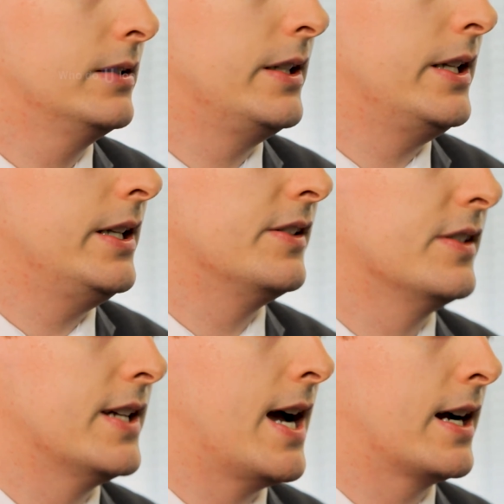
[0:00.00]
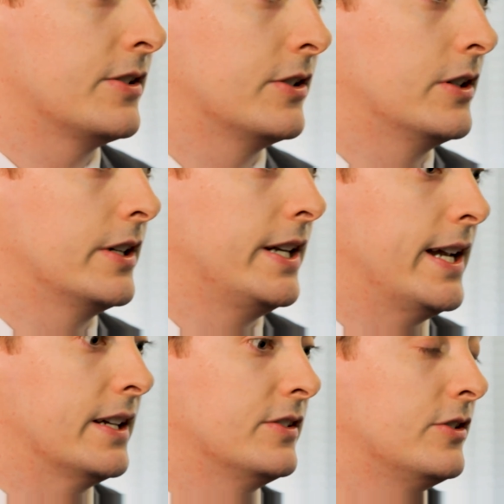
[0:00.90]
he's a doctor, he
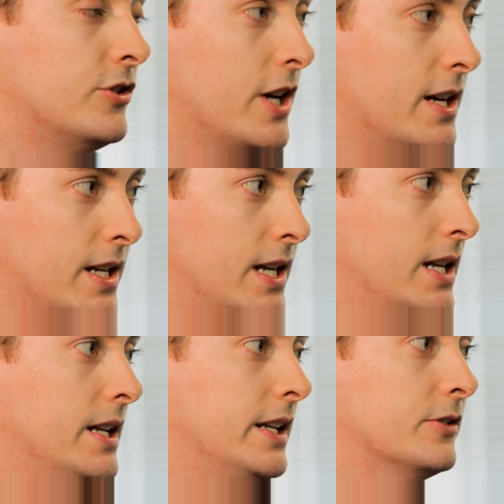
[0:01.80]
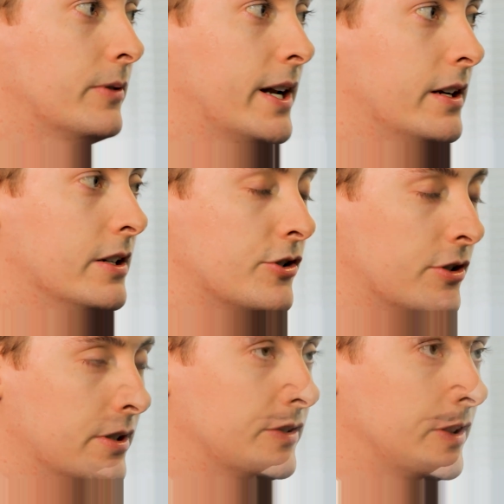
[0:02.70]
has his JD, he's ran an
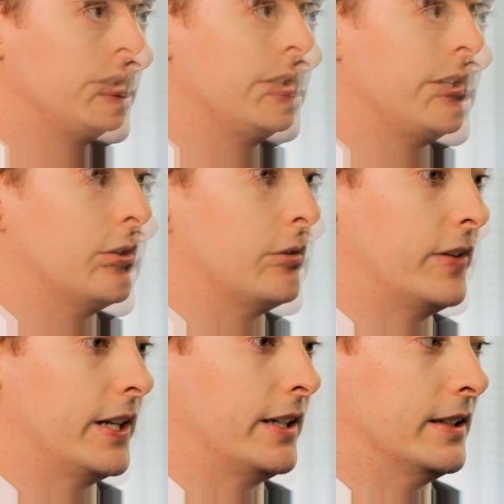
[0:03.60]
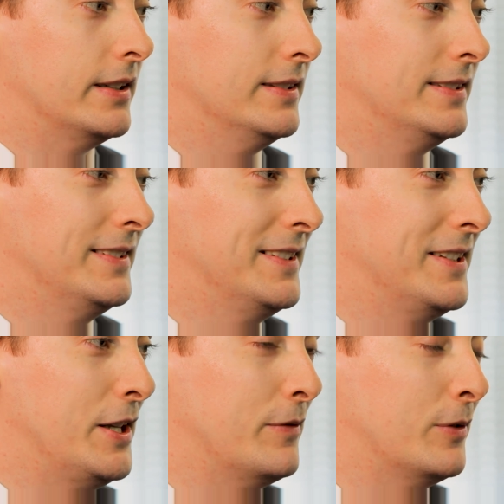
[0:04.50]
insurance company. You know, if I could
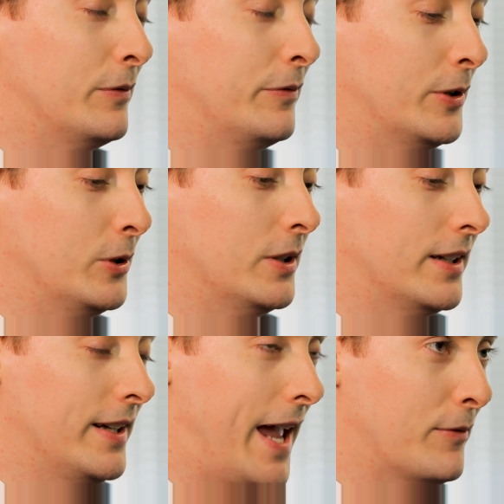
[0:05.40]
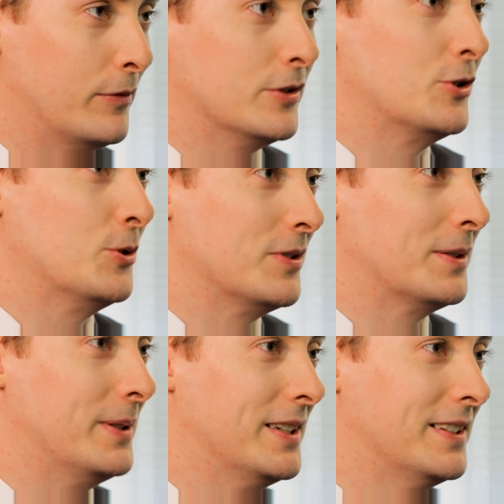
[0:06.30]
even fill half of his
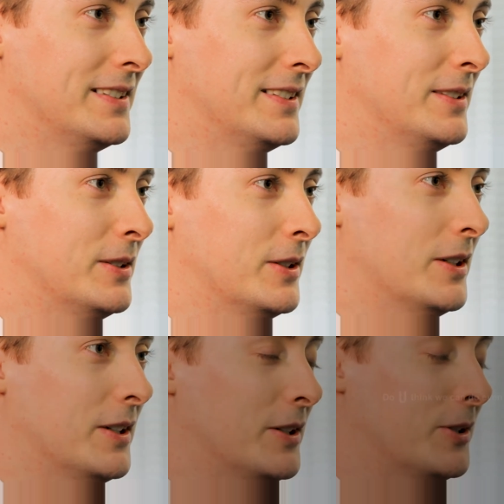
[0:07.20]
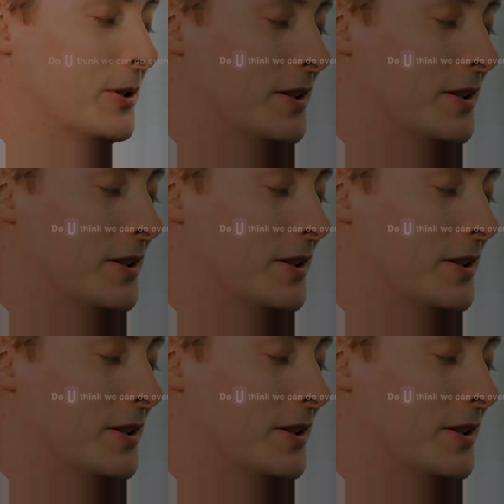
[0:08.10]
shoes, that'd be a